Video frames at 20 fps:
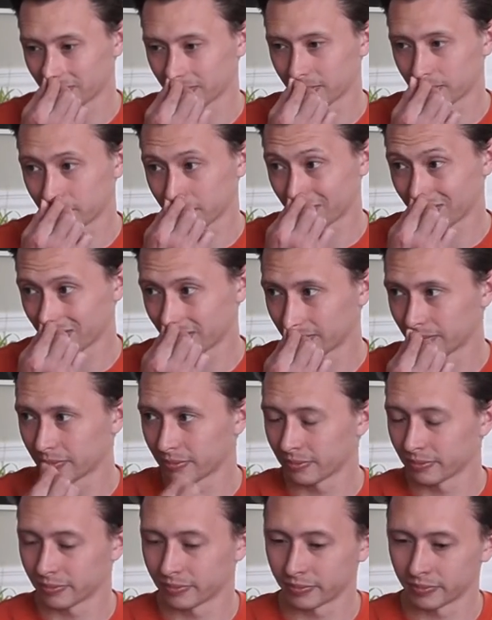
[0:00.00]

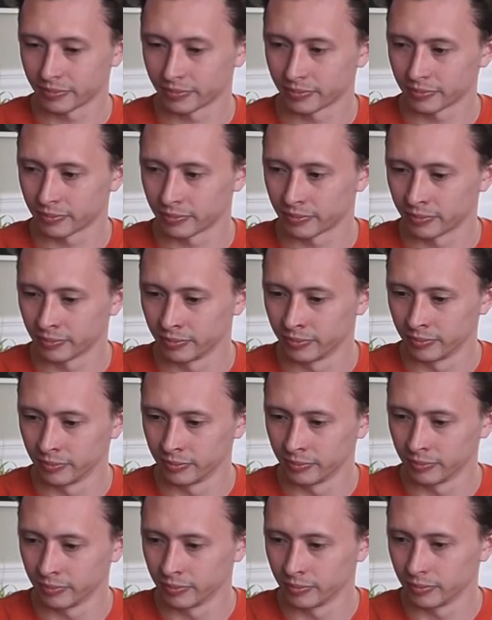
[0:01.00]

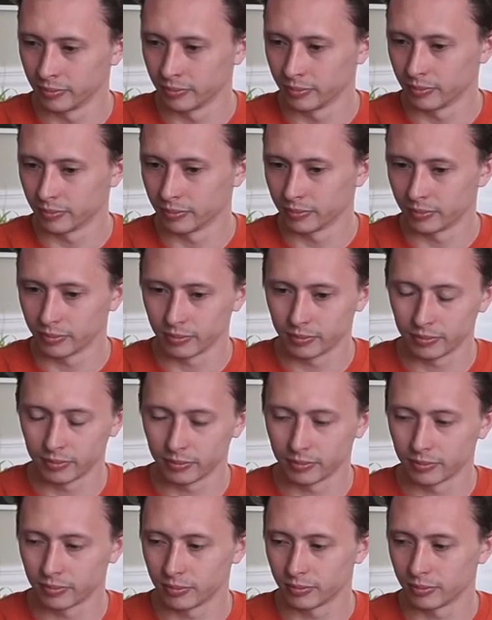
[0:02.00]

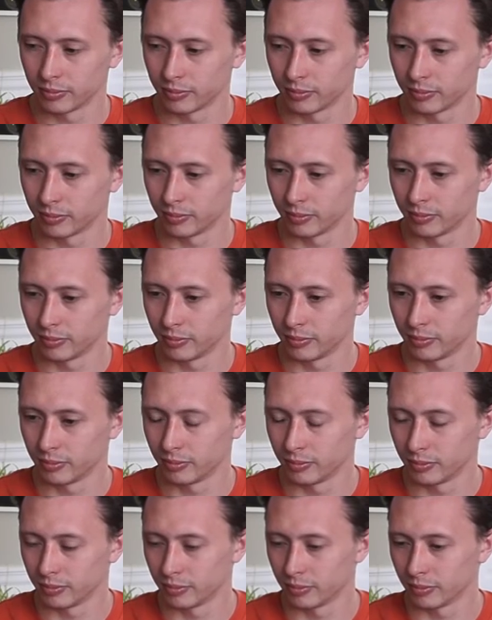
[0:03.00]

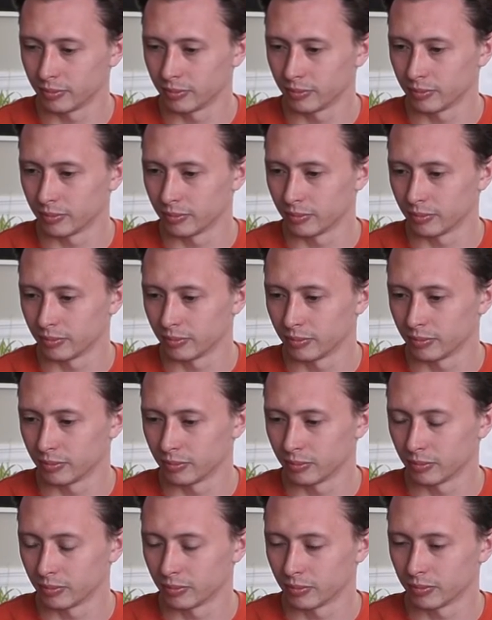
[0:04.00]

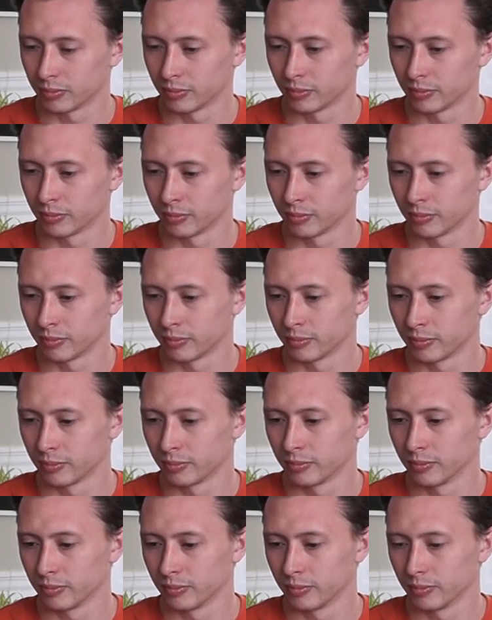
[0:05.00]

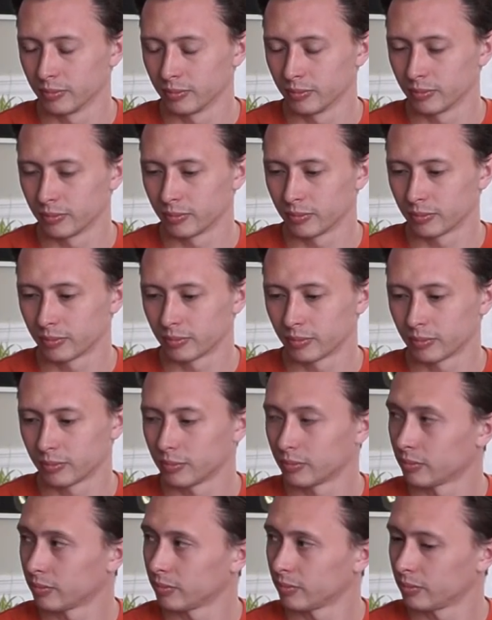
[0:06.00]

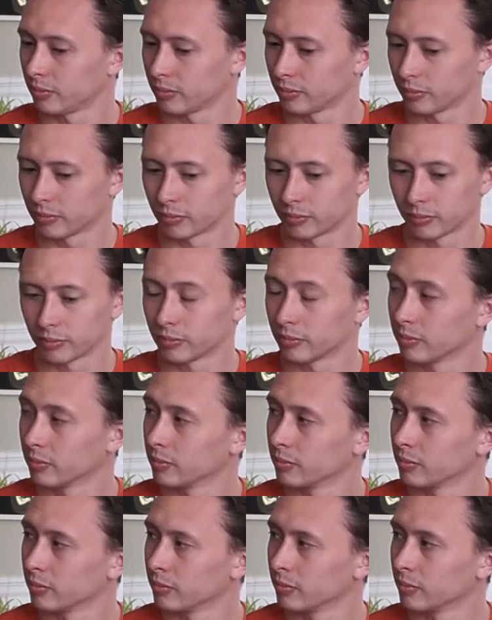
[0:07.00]
The person shown says nothing.